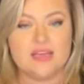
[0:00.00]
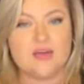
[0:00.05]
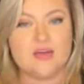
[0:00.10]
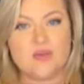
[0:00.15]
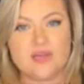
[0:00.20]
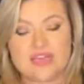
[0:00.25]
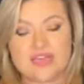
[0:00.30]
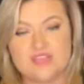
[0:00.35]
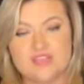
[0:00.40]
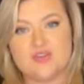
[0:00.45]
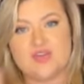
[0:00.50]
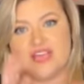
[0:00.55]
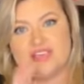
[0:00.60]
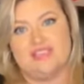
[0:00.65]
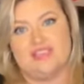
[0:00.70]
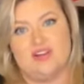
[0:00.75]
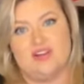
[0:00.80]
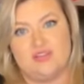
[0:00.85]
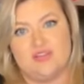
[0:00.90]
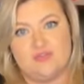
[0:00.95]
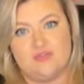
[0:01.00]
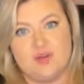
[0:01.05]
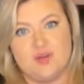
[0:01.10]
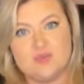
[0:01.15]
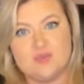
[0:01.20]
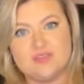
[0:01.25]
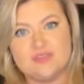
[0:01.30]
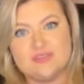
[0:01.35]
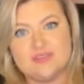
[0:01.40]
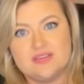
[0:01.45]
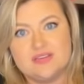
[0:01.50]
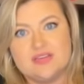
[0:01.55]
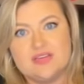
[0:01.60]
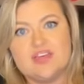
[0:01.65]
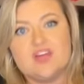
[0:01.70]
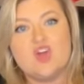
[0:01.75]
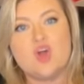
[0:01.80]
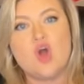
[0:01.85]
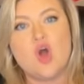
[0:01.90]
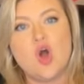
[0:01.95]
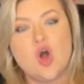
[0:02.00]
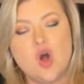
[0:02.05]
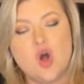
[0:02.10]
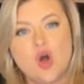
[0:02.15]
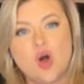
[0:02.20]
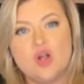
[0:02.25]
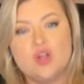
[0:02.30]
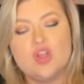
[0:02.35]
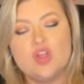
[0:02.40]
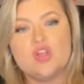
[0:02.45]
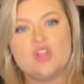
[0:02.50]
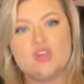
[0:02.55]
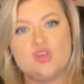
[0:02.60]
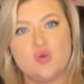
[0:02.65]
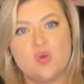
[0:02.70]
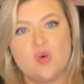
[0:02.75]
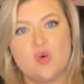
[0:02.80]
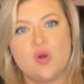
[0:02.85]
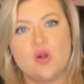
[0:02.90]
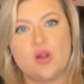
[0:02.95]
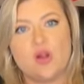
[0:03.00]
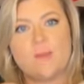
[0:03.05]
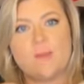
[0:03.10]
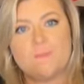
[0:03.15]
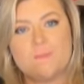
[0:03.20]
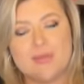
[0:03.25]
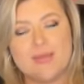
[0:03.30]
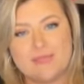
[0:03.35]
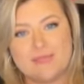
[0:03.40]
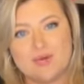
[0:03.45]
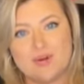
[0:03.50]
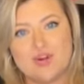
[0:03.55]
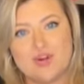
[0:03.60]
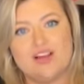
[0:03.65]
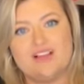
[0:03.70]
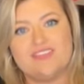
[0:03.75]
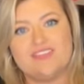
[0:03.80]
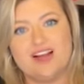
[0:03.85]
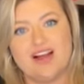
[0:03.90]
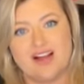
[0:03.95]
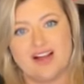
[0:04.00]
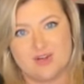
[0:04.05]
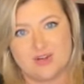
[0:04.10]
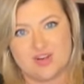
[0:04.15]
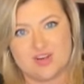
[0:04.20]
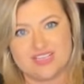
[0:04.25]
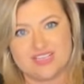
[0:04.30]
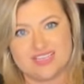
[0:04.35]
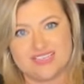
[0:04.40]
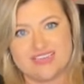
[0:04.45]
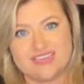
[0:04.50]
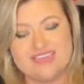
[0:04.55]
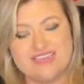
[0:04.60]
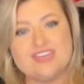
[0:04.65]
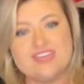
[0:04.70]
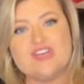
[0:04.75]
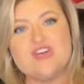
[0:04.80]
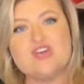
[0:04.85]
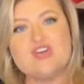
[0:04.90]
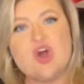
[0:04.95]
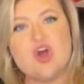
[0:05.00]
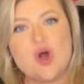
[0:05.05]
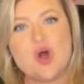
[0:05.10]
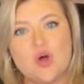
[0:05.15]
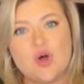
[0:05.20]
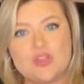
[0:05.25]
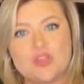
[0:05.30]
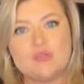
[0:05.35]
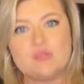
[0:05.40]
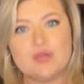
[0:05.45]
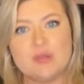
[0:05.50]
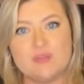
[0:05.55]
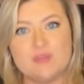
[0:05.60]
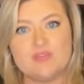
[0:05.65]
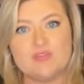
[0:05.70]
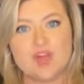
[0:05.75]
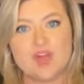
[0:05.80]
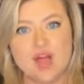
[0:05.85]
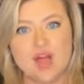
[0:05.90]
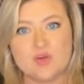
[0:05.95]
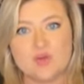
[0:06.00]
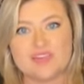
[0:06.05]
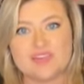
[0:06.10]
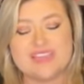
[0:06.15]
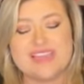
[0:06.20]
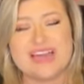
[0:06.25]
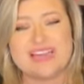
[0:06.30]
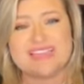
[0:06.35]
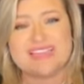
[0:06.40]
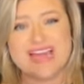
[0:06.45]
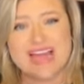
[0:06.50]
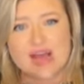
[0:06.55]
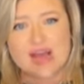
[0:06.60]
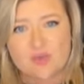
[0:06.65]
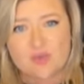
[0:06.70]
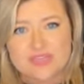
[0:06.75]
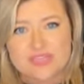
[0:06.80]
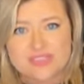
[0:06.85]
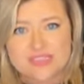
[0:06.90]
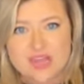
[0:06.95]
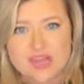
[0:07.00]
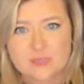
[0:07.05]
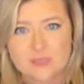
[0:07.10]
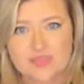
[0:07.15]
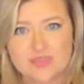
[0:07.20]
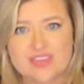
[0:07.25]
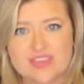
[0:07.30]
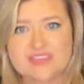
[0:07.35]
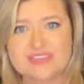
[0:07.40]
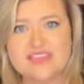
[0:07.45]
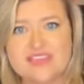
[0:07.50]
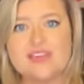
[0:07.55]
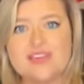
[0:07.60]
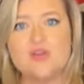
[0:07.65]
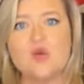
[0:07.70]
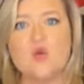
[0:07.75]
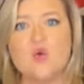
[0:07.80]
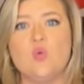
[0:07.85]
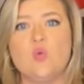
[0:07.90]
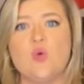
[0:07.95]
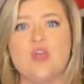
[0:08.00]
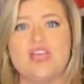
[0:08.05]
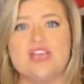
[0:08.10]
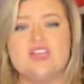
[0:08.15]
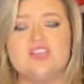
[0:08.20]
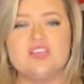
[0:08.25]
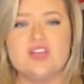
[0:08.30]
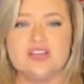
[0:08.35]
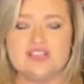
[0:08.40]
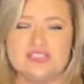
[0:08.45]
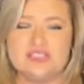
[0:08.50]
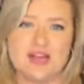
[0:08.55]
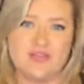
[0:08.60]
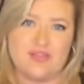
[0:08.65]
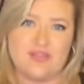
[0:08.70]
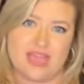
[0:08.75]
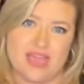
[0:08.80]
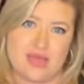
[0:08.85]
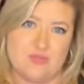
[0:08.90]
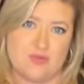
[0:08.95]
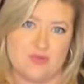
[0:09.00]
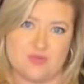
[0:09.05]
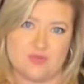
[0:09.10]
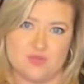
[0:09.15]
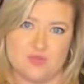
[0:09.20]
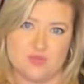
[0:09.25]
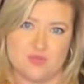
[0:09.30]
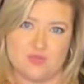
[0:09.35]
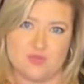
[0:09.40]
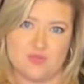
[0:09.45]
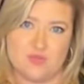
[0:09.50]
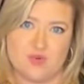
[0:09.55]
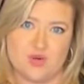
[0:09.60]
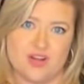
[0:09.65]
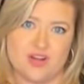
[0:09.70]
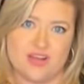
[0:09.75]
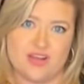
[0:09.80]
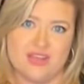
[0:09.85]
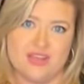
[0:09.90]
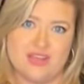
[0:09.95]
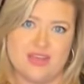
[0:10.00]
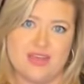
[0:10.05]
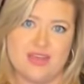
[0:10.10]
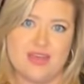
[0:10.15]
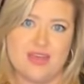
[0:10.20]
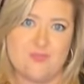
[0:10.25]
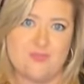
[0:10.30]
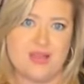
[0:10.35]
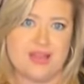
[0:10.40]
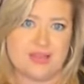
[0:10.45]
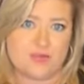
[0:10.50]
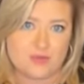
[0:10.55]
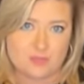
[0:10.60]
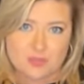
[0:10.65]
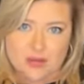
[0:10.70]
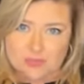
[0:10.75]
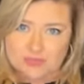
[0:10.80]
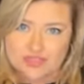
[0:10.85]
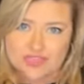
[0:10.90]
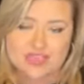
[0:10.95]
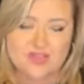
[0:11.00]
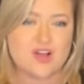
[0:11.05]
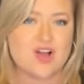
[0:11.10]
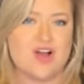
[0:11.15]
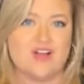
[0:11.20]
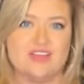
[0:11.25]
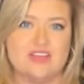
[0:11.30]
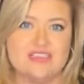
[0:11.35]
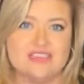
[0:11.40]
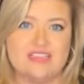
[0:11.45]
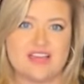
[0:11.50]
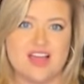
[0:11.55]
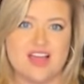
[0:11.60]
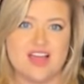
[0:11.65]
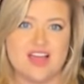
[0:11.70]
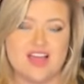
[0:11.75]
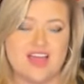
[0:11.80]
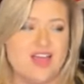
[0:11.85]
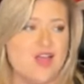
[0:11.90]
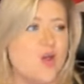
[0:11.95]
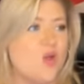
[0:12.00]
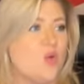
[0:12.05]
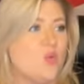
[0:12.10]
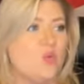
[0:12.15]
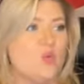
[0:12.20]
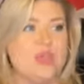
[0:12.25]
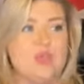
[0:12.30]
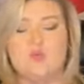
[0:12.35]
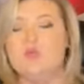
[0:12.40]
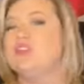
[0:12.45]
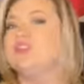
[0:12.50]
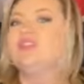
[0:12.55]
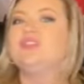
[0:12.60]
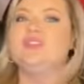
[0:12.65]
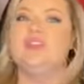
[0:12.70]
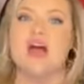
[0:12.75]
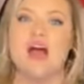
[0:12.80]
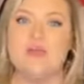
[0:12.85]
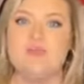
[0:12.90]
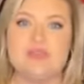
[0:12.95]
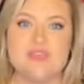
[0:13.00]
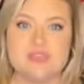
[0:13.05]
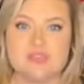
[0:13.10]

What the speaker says: We need you guys to get on the phones. Call your member of Congress. Call your member of Congress. That is how we stop this. We shut down the Capitol switchboard. My Republican colleagues and I, we will not be